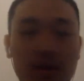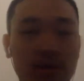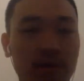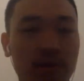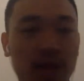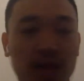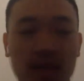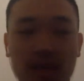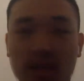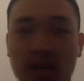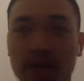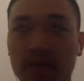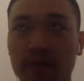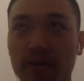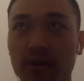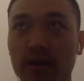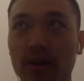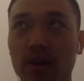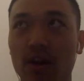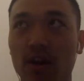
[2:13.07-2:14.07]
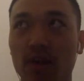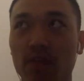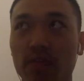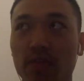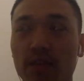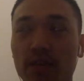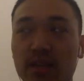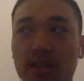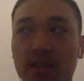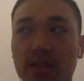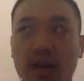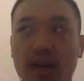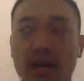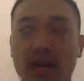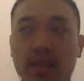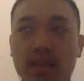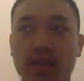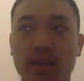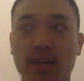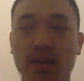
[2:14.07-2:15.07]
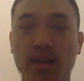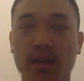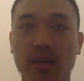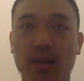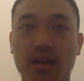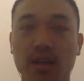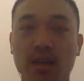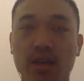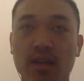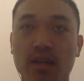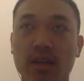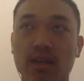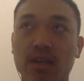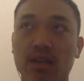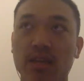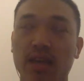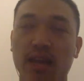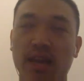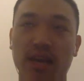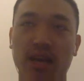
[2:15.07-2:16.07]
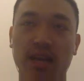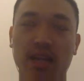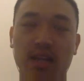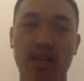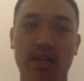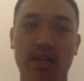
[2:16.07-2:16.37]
max effort. RPE 9, can't